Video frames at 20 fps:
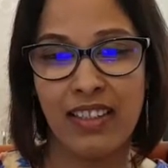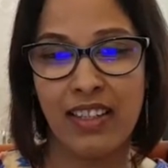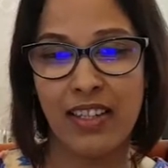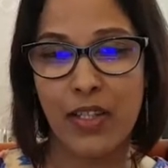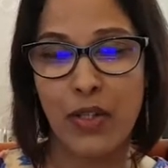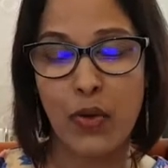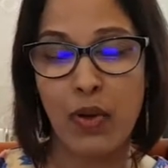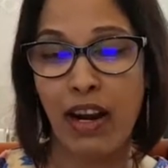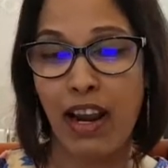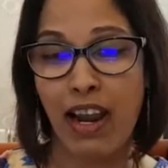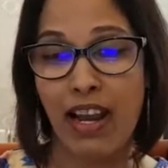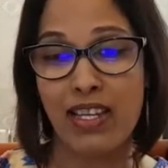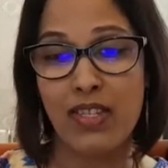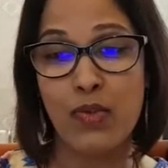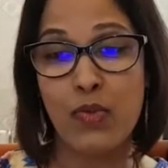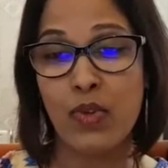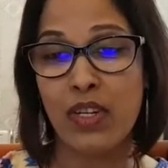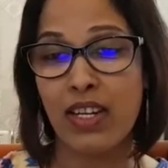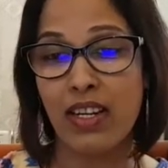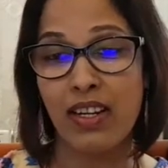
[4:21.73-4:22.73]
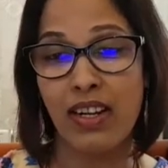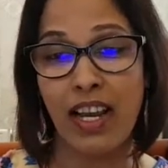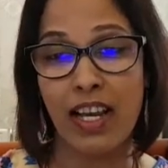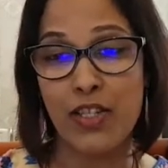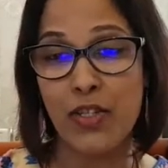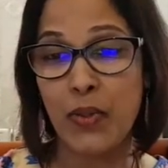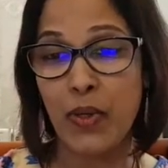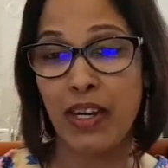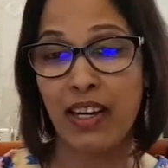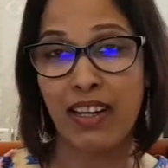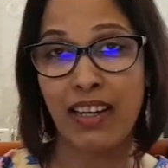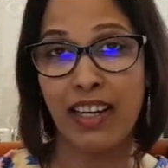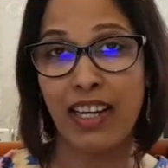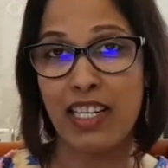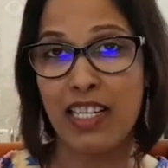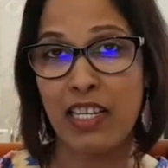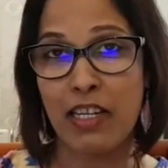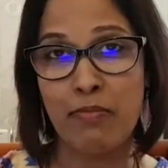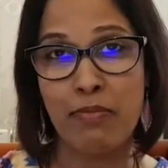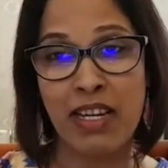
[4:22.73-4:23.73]
You're as real as you can get
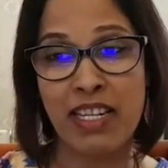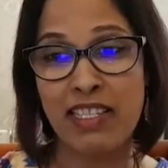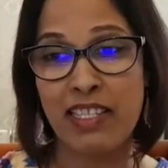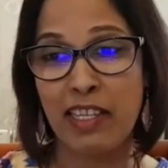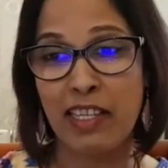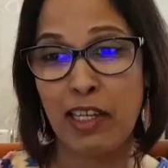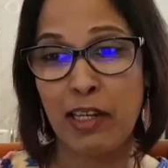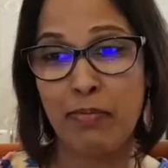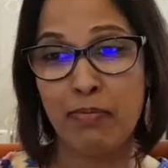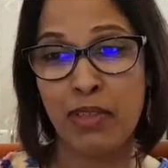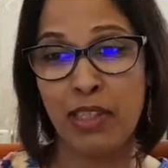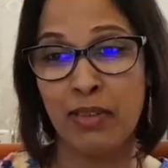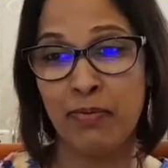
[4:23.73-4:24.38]
in my sleep.